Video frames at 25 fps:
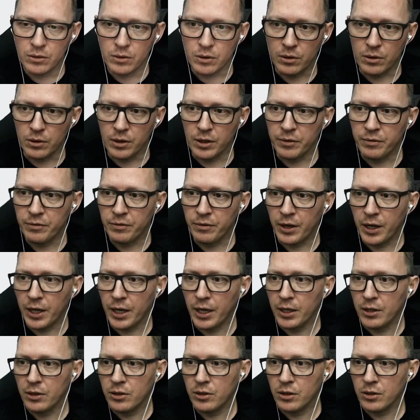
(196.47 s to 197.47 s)
So if
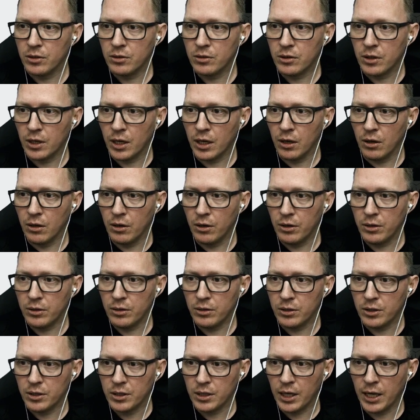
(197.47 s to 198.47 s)
I just alert
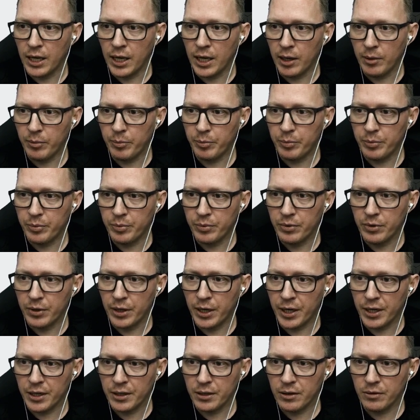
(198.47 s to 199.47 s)
app
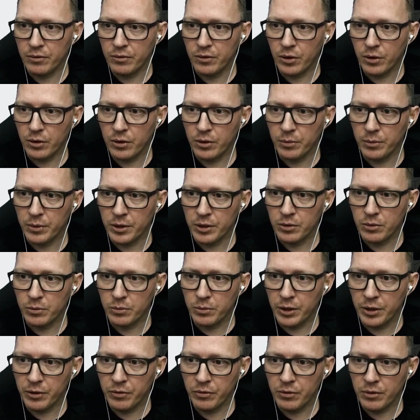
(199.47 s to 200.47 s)
active document
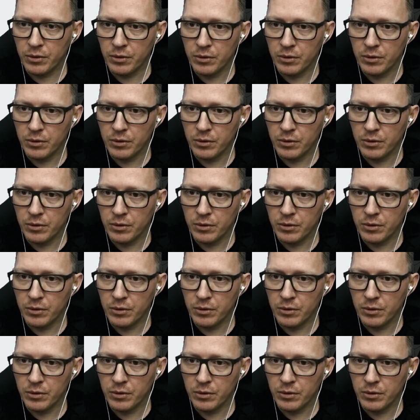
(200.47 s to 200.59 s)
width,